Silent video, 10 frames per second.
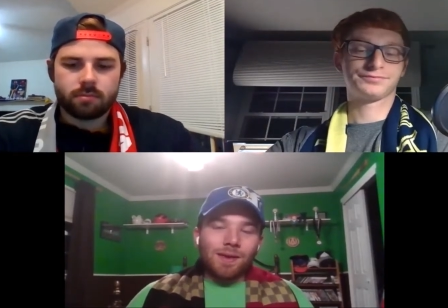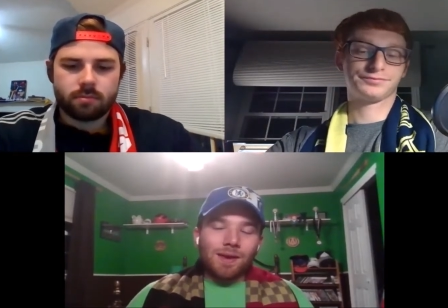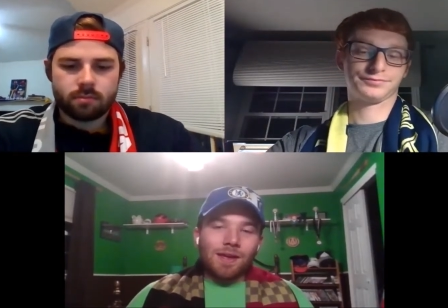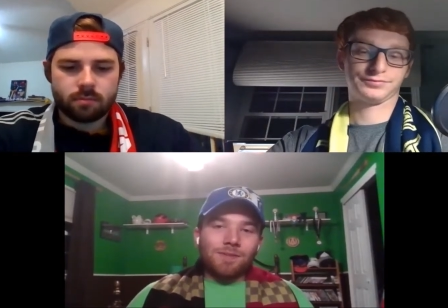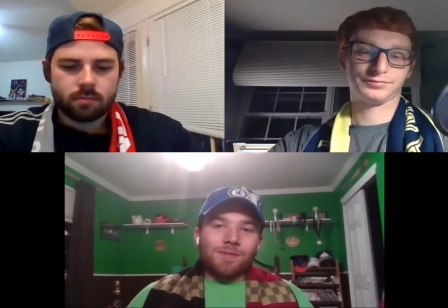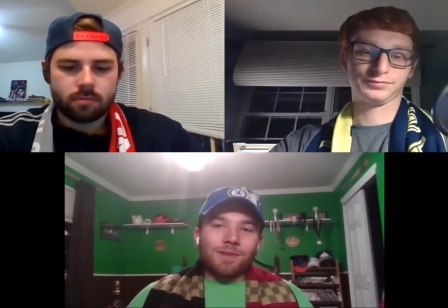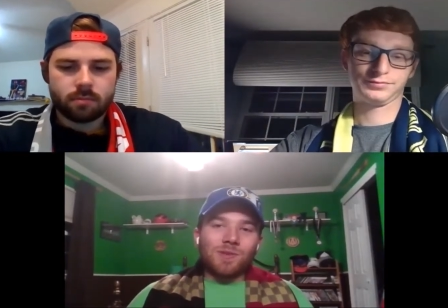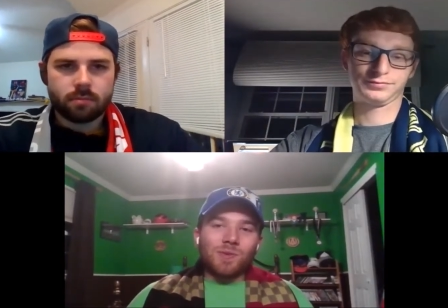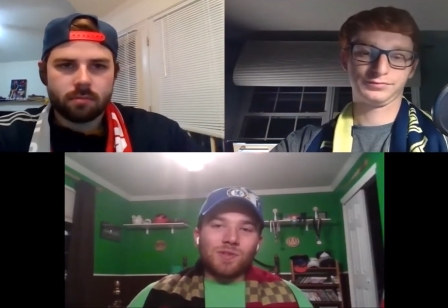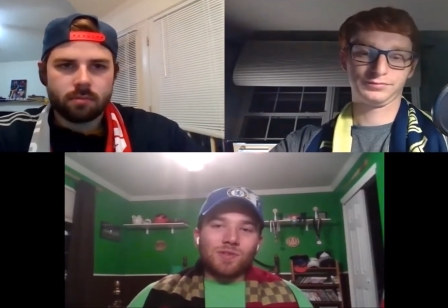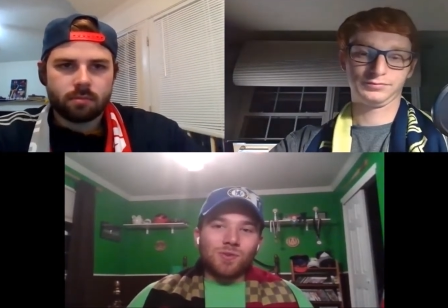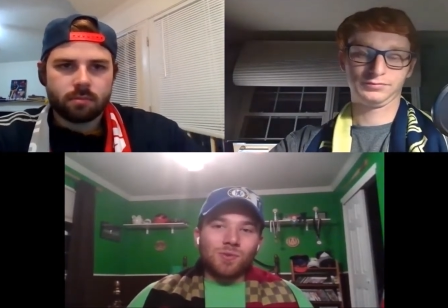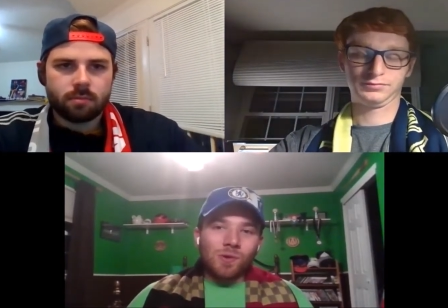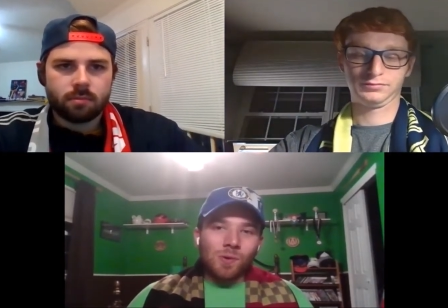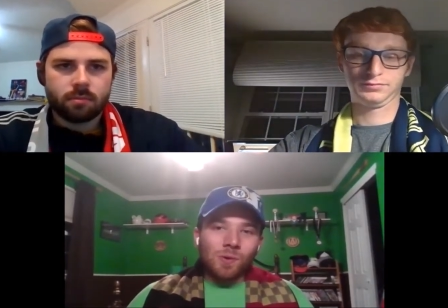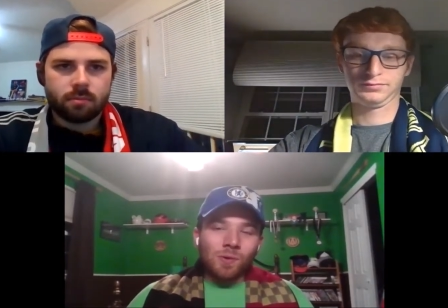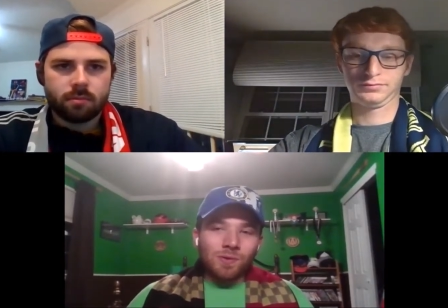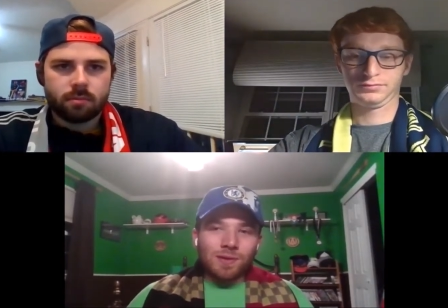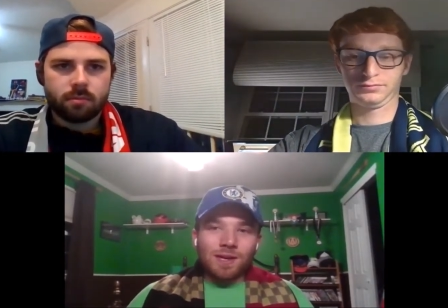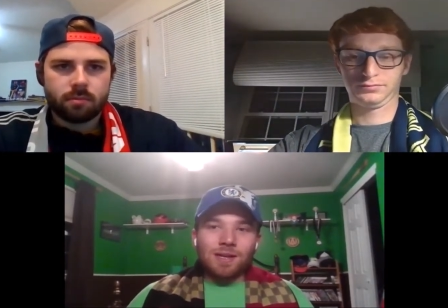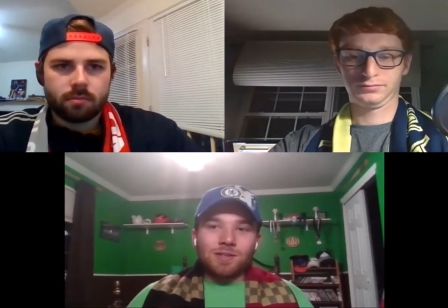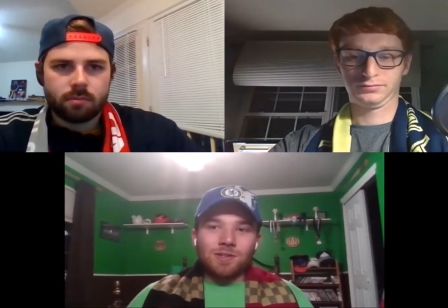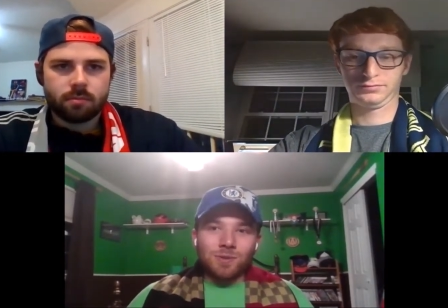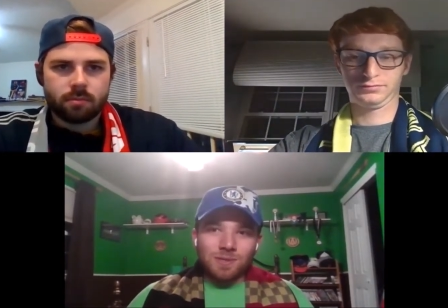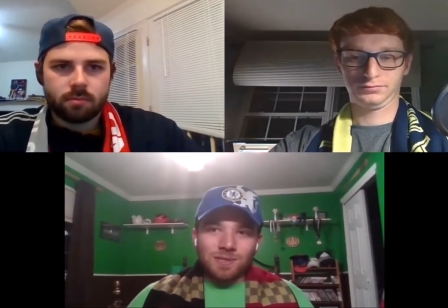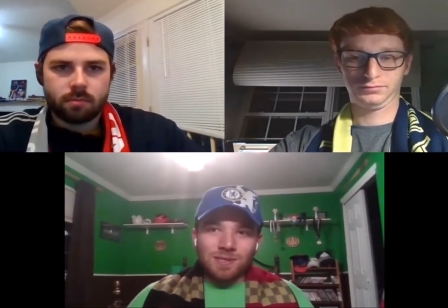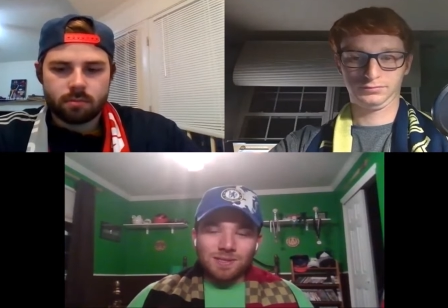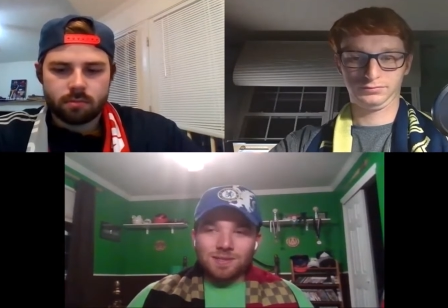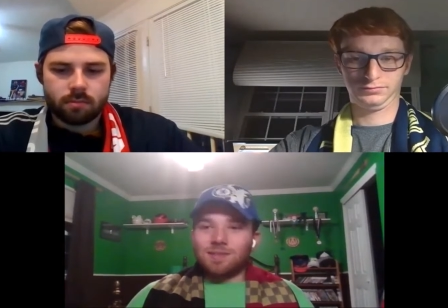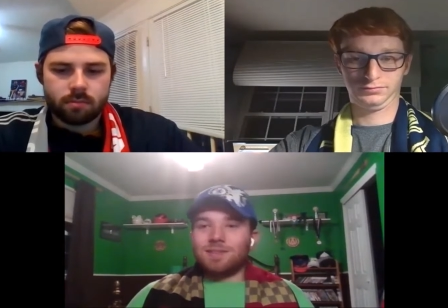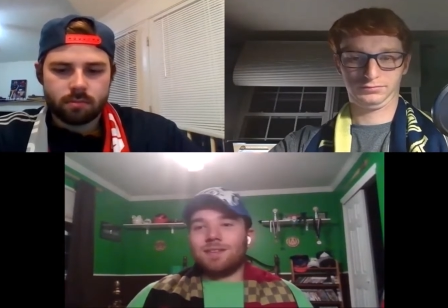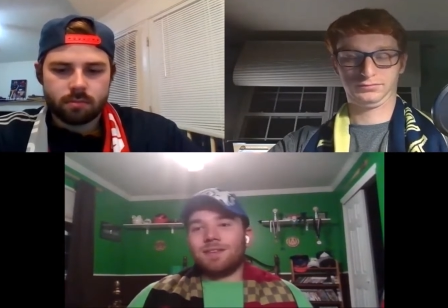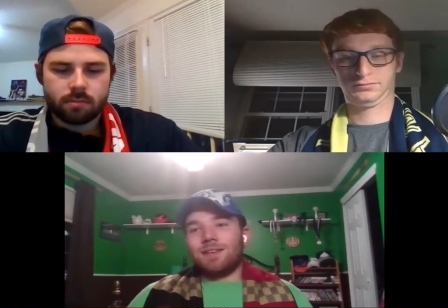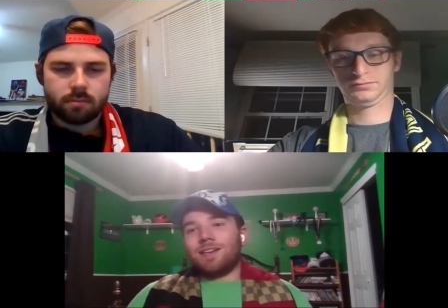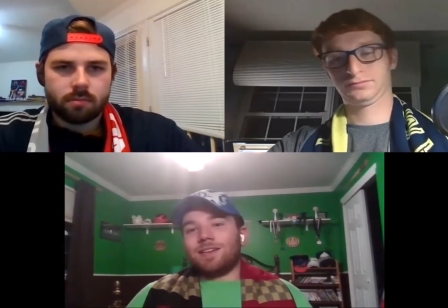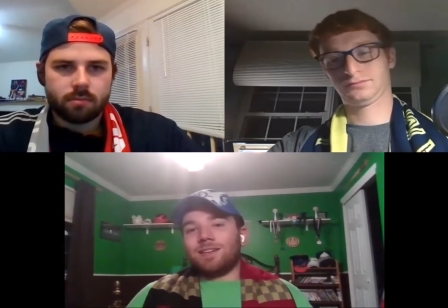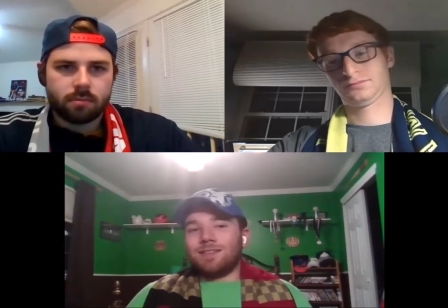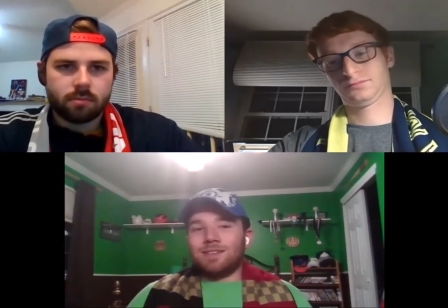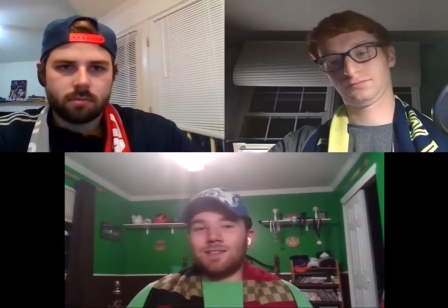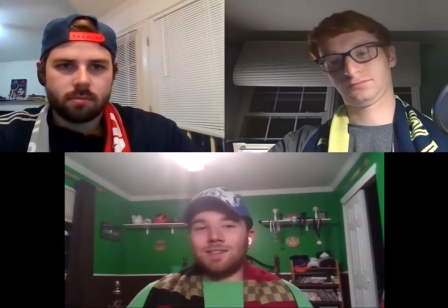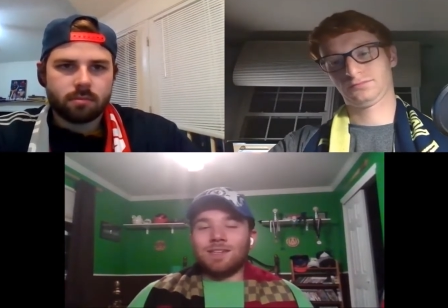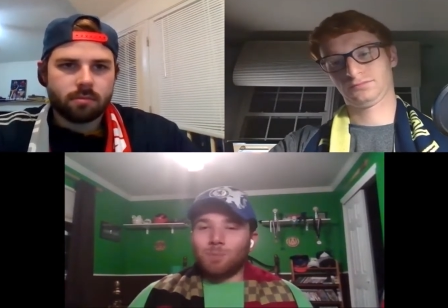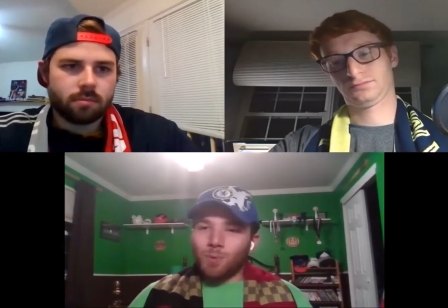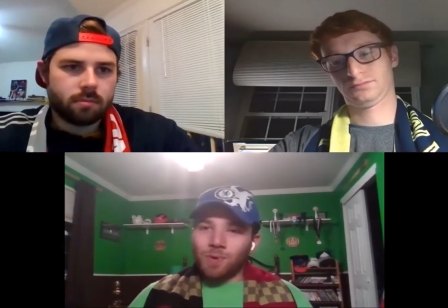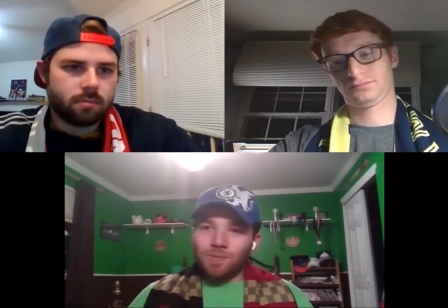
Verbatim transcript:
Speaker 1: and he finished with two goals and two assists and a six point